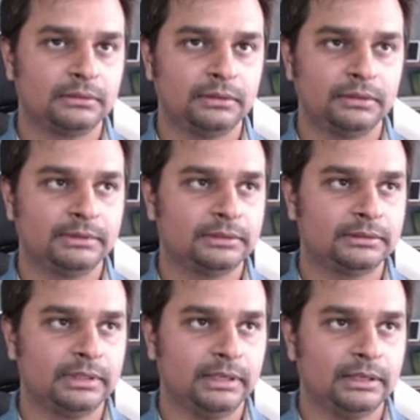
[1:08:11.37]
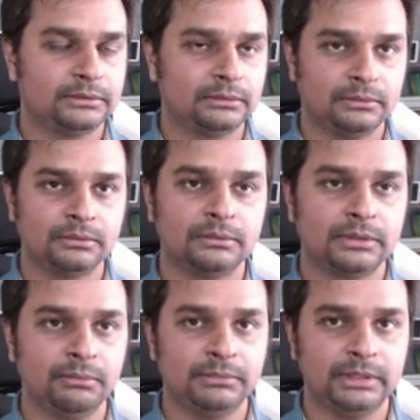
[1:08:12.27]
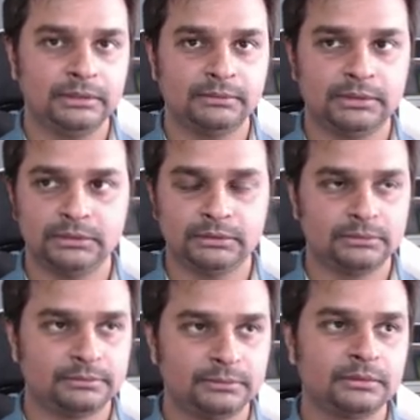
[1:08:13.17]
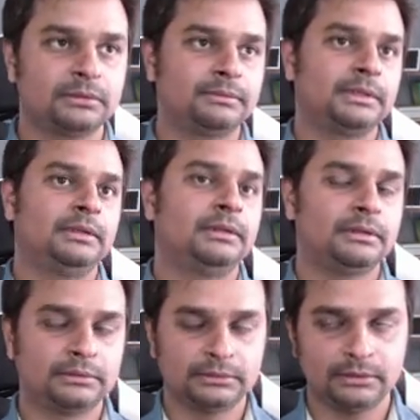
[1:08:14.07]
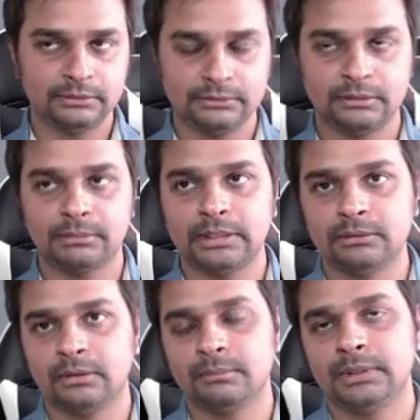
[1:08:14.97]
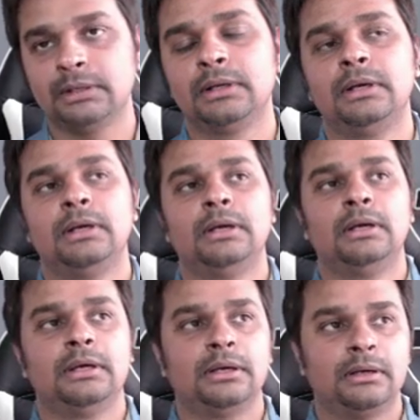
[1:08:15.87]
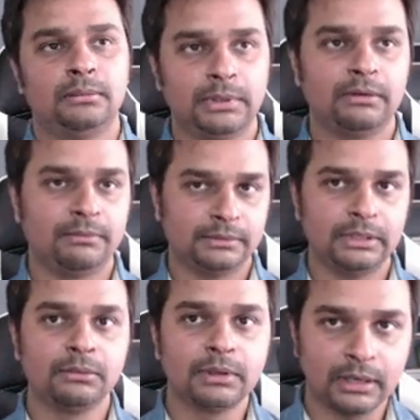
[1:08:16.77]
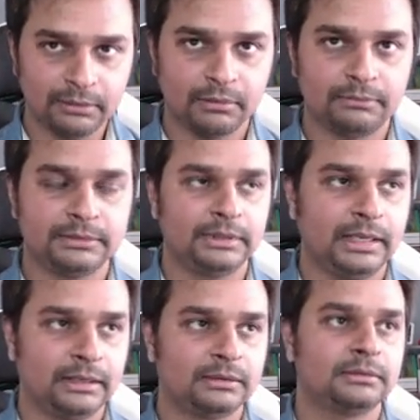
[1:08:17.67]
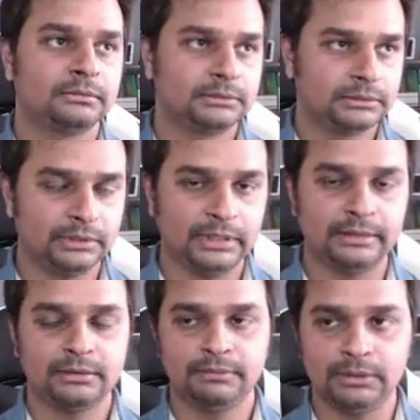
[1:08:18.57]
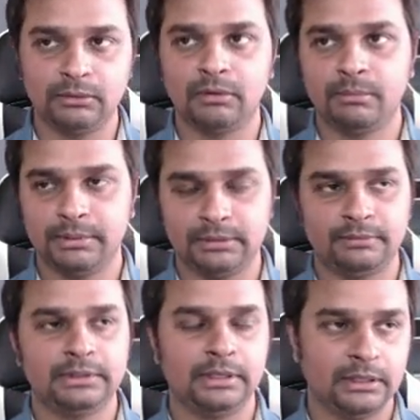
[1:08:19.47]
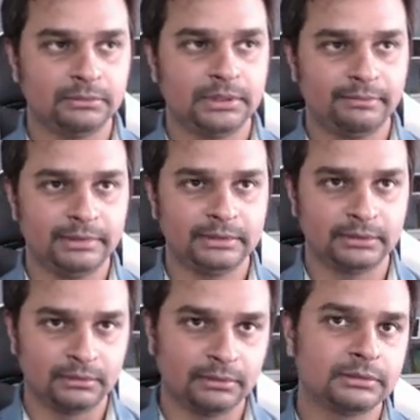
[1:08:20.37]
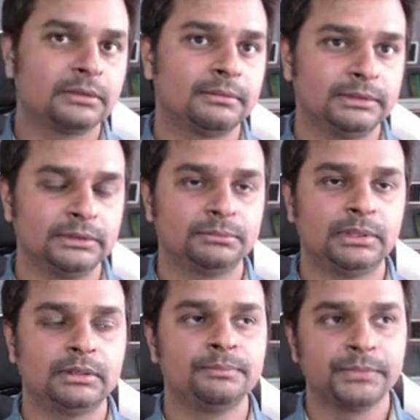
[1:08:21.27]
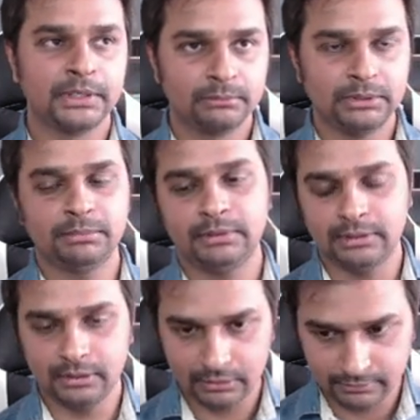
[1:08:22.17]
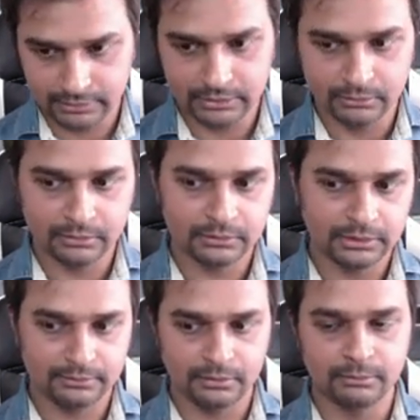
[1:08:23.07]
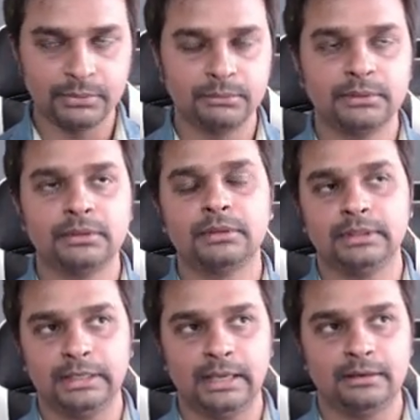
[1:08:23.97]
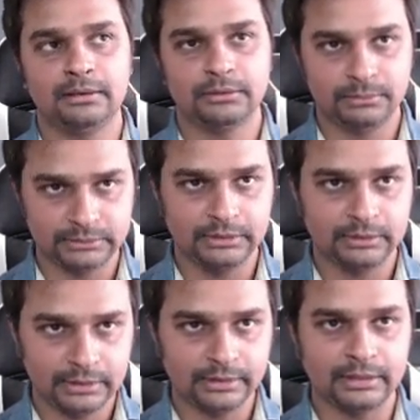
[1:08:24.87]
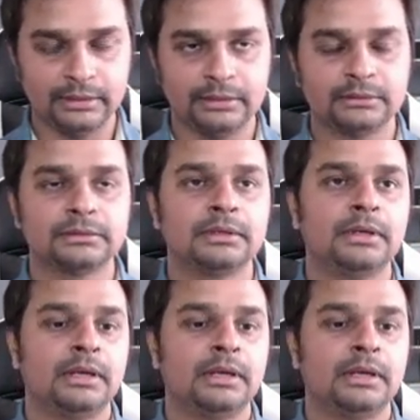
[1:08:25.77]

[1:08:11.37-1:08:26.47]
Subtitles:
or even say yes or no to them. They were just forced with this decision by the government. They obviously lucrative offers like the real estate will go up and everything. Now they are facing the consequences, but people here are really good. They are warm people in Canada, especially real Canadians,